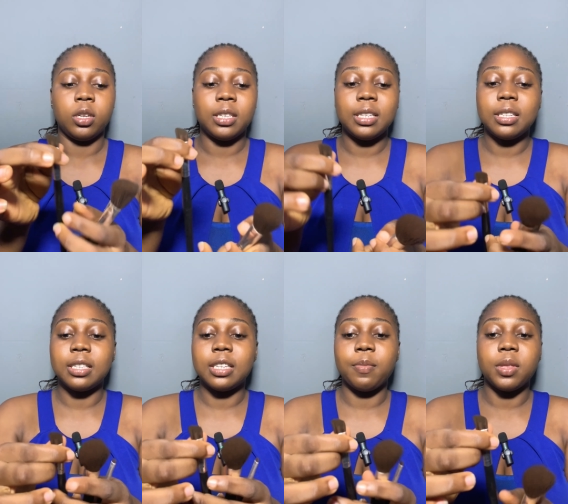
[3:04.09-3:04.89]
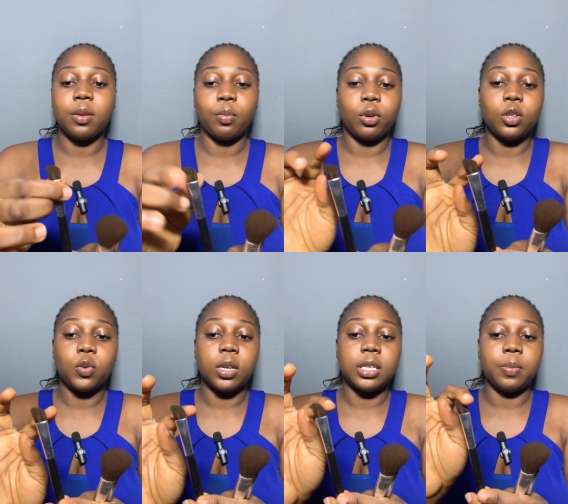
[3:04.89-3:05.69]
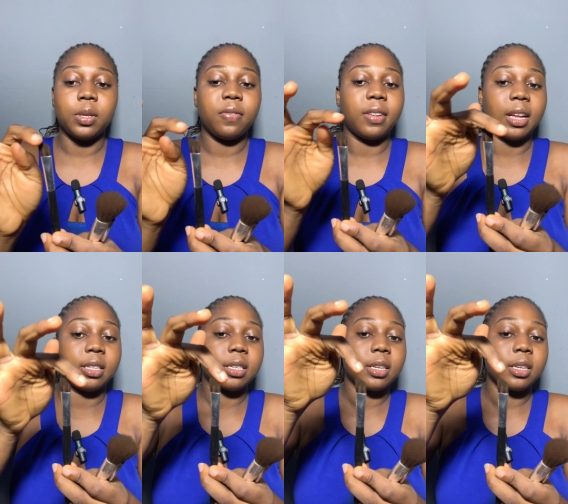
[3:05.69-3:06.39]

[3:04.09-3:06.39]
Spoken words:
It's still the same thing, but this one is a bit flat.